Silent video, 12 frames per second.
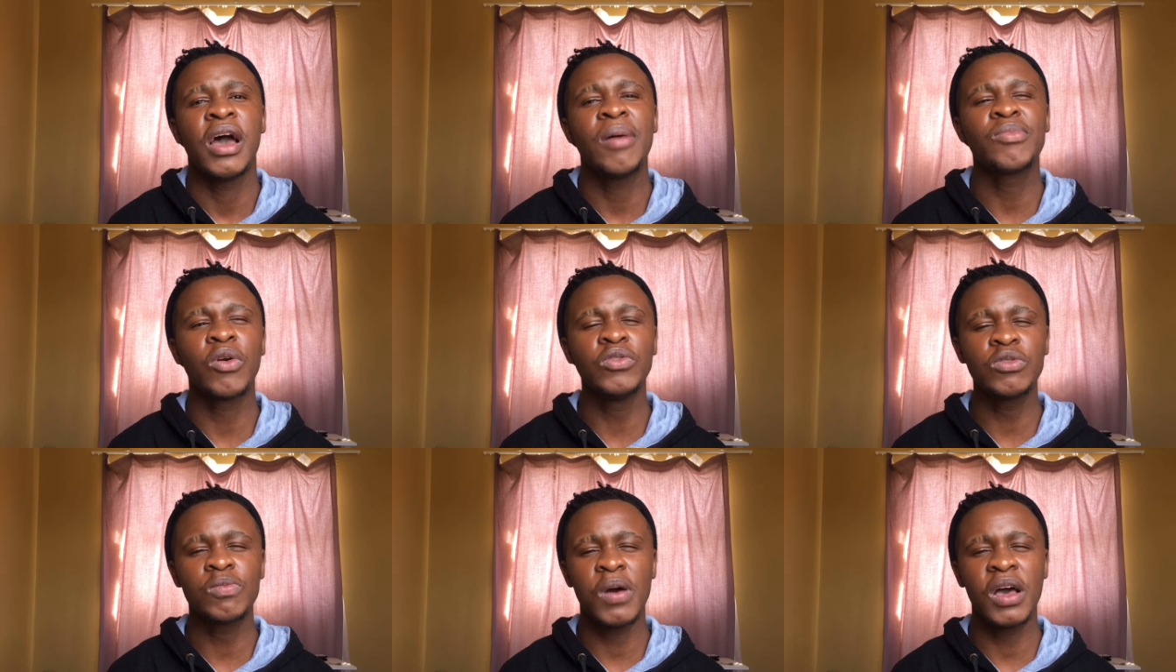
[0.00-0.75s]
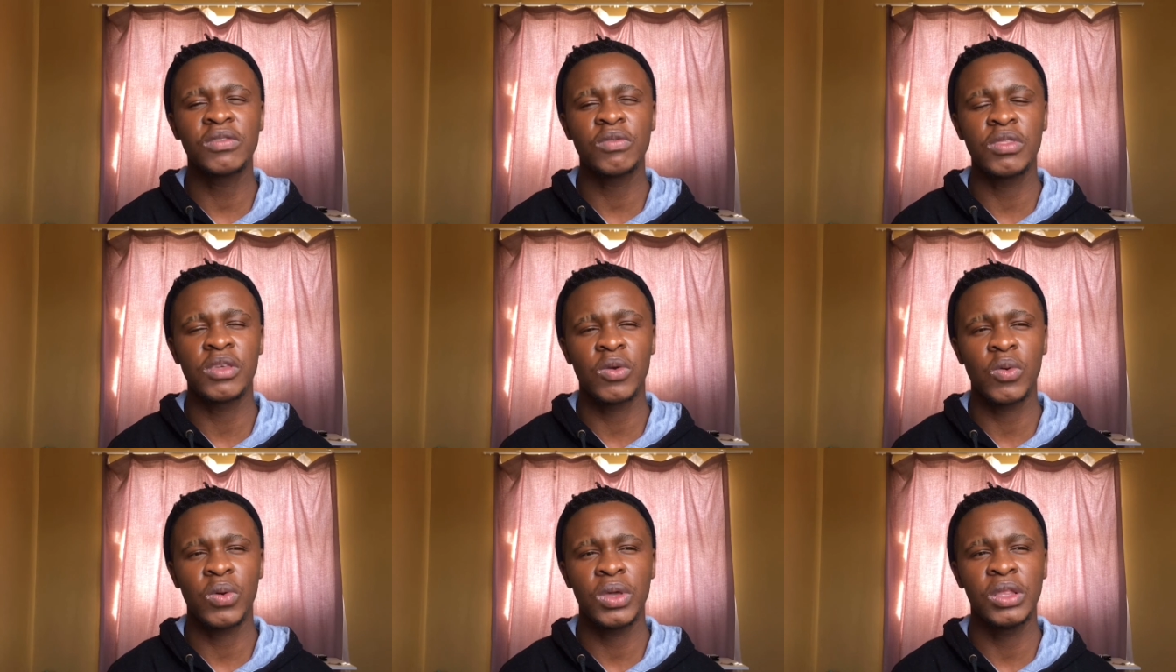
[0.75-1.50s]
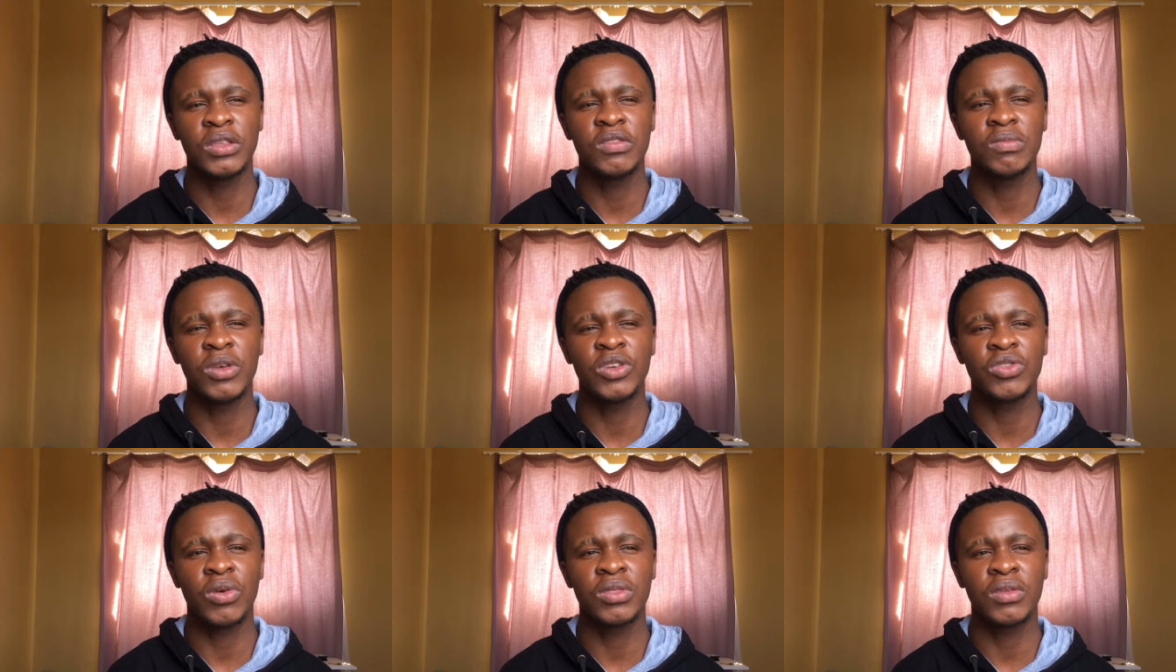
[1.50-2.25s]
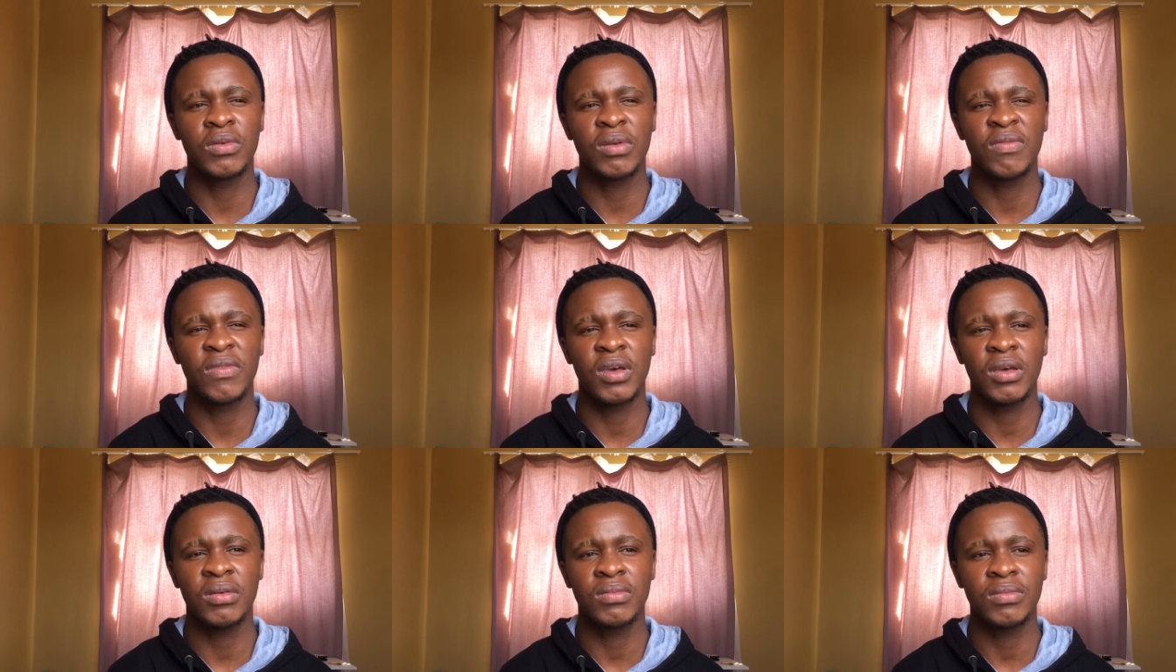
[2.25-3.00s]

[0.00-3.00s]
I'm going to pass on the Queen, smash on the River.